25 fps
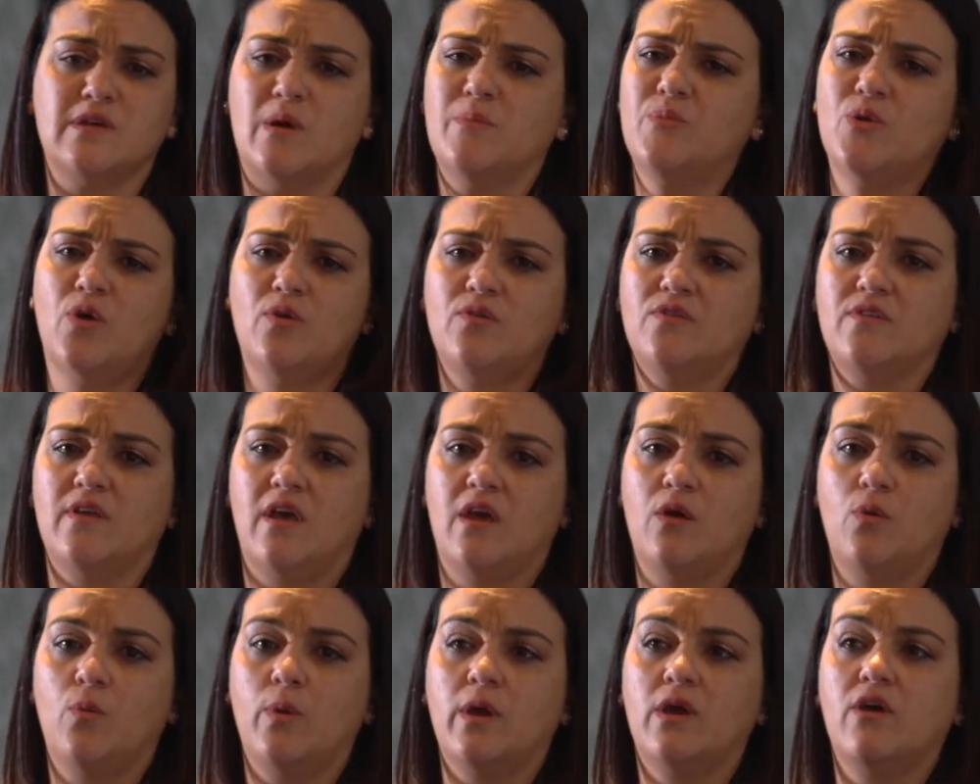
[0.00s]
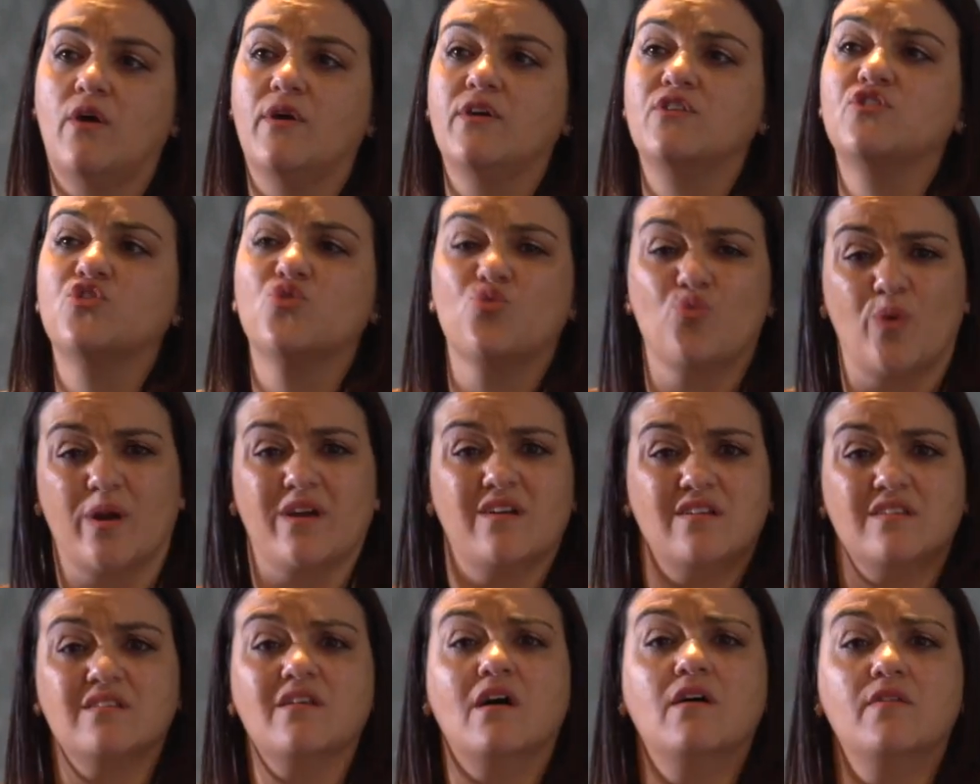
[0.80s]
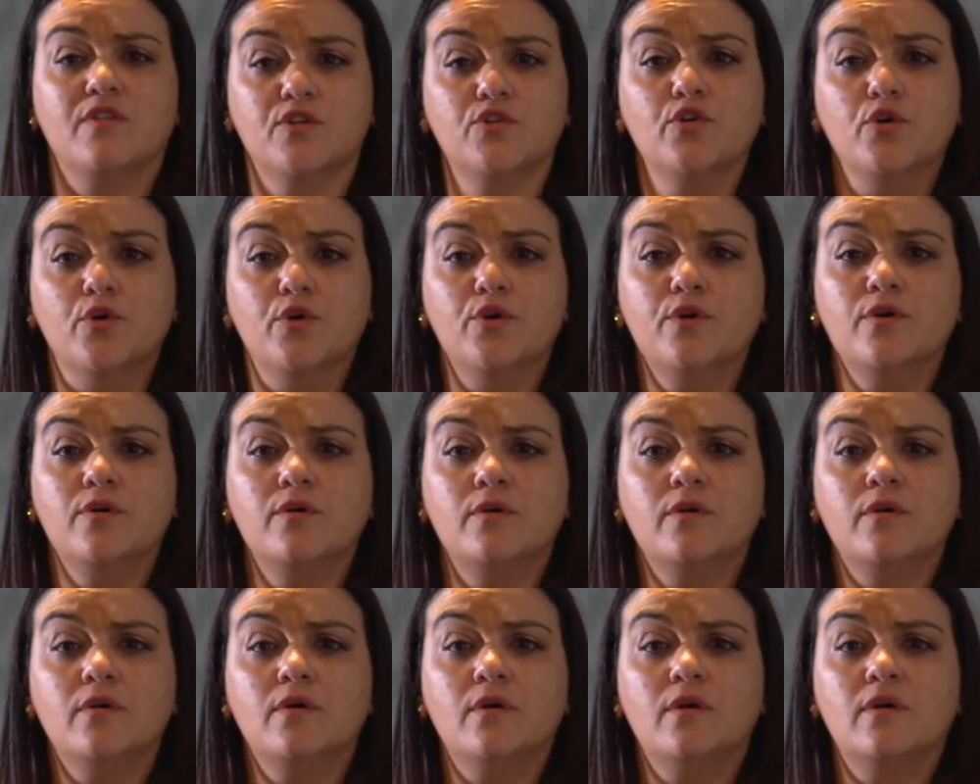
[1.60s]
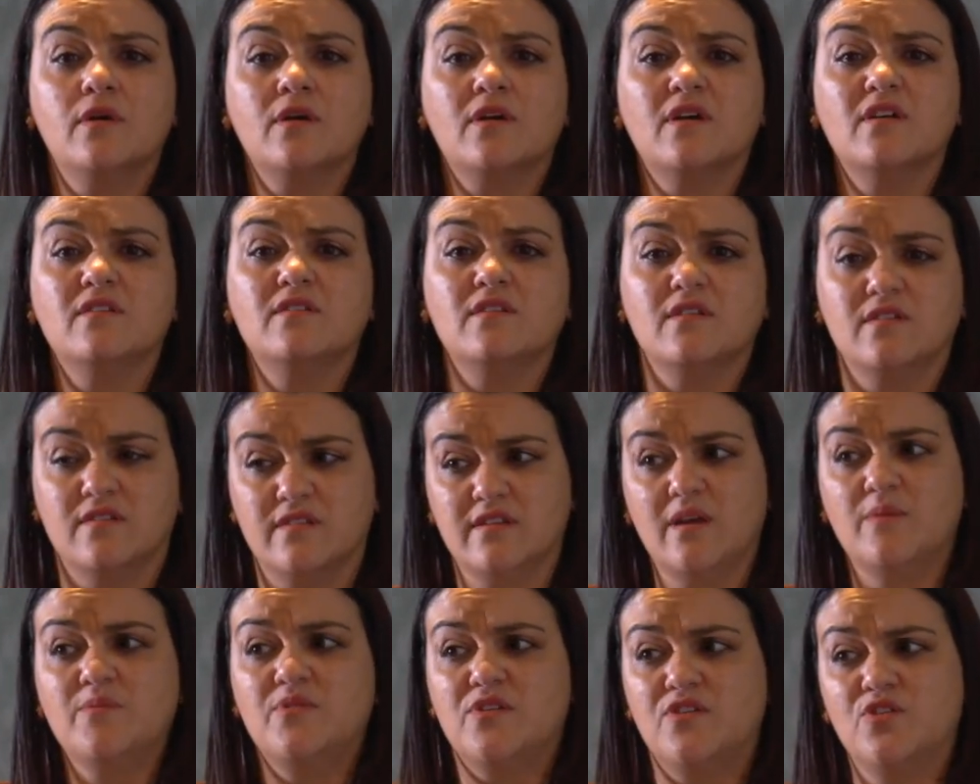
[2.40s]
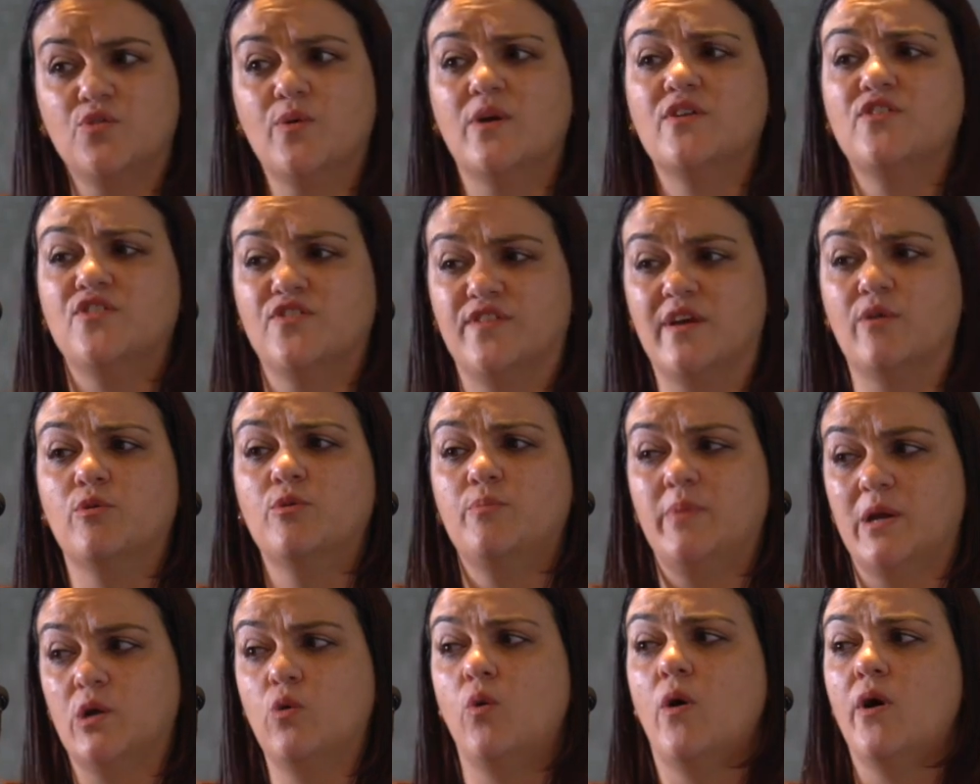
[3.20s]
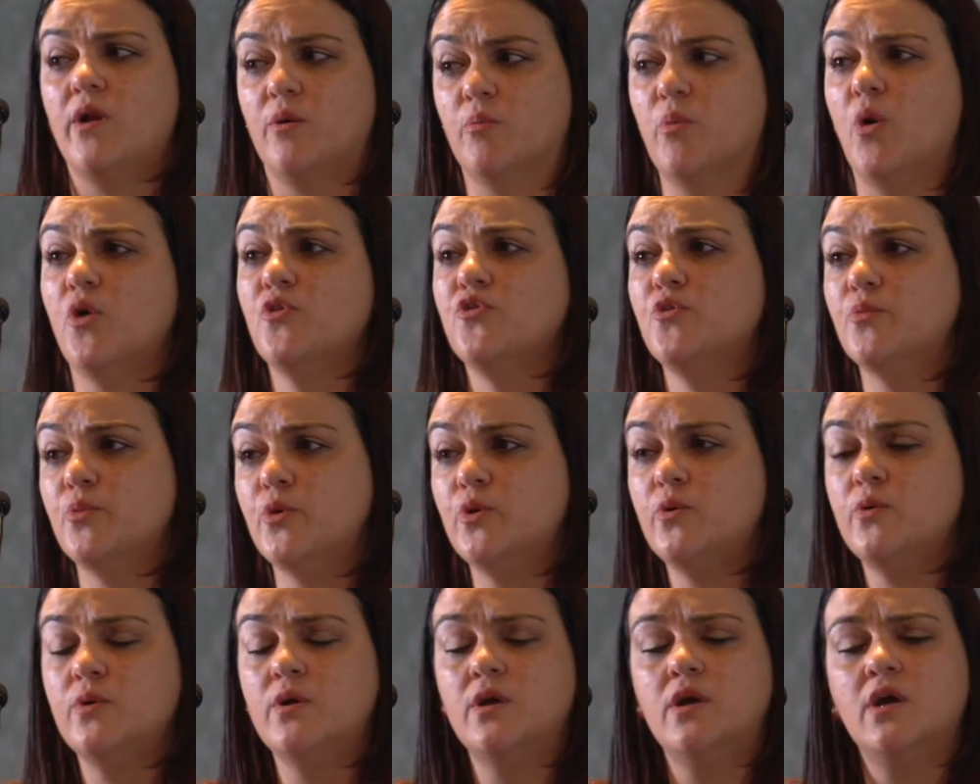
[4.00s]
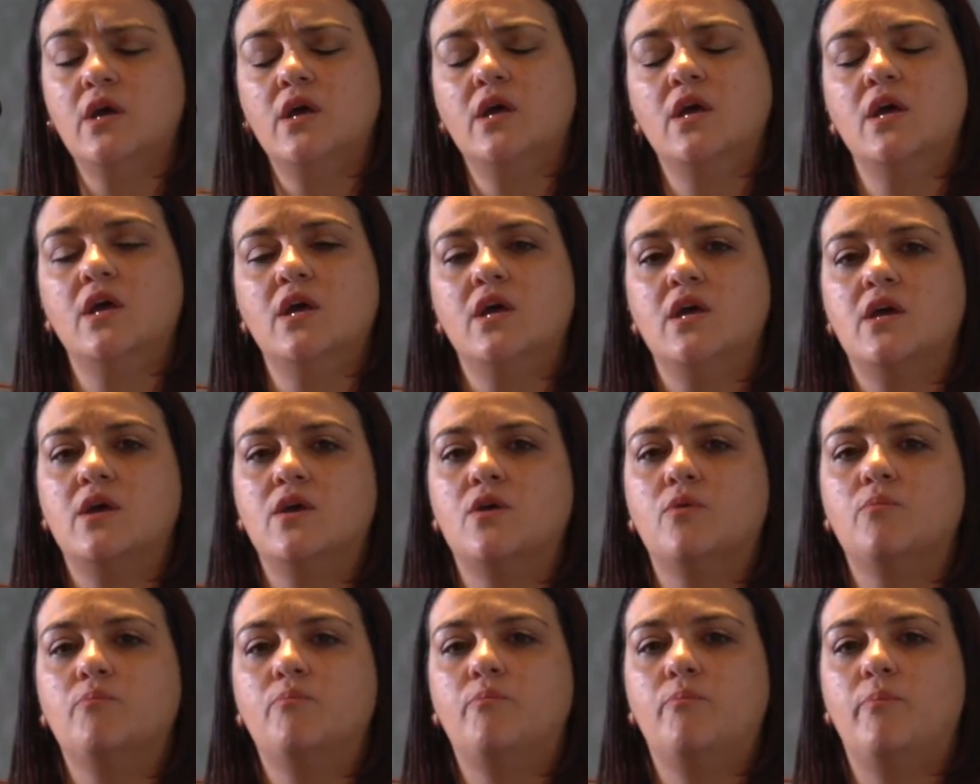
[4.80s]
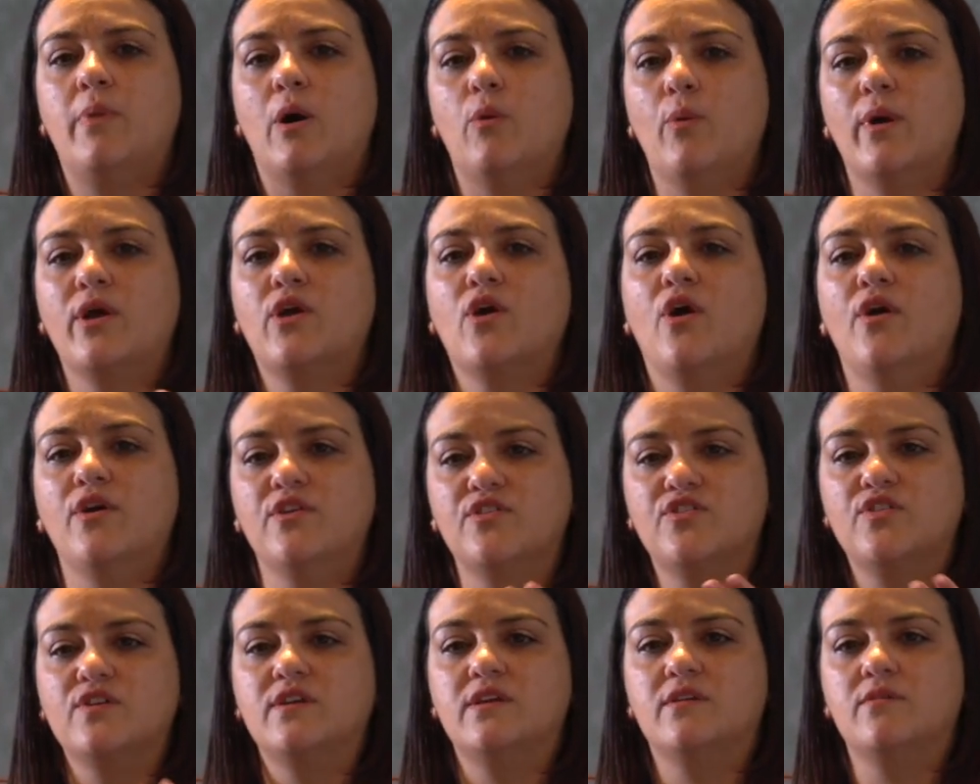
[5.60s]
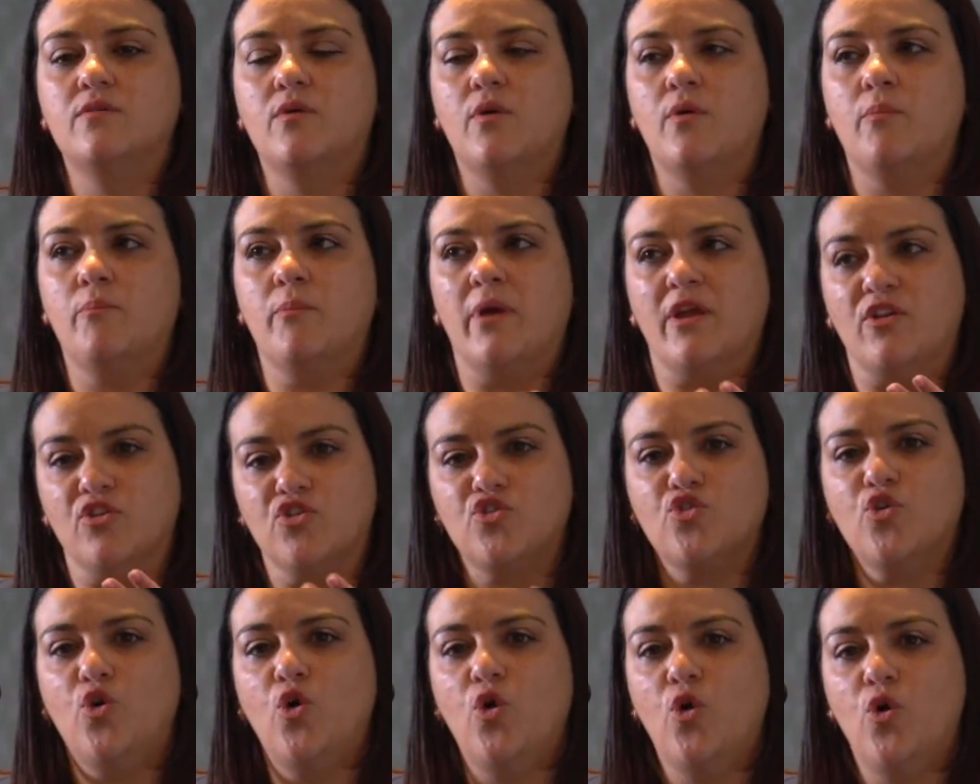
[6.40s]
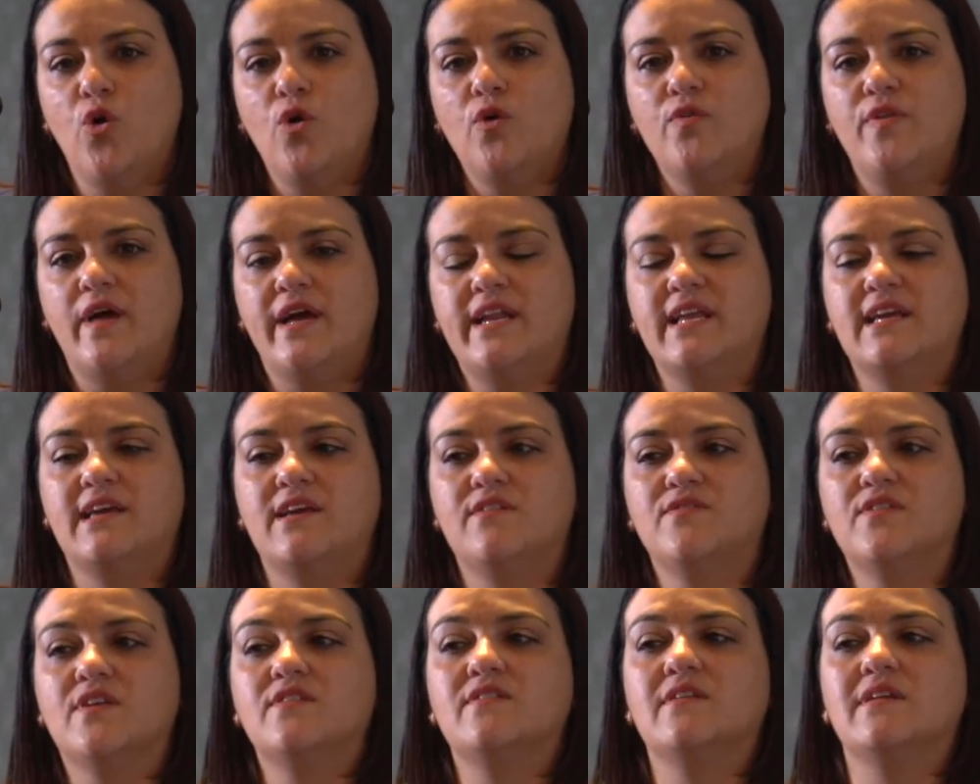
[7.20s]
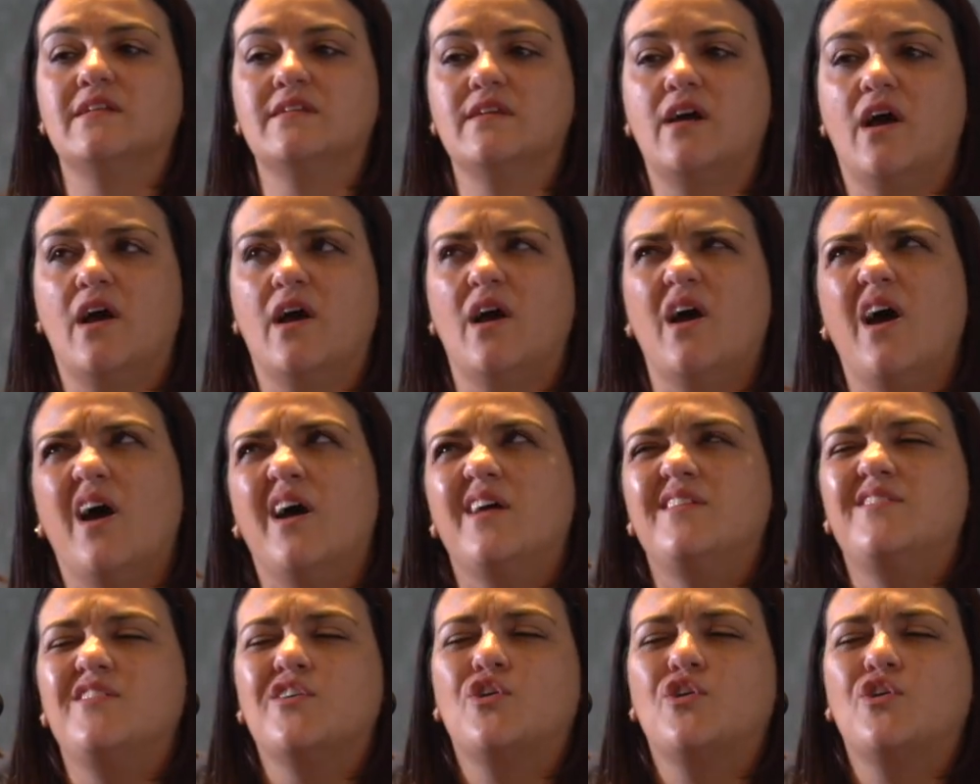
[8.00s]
I'm not saying we're going to reconcile the two, because in some situations that would be quite impossible, but we're going to ensure that it gives us a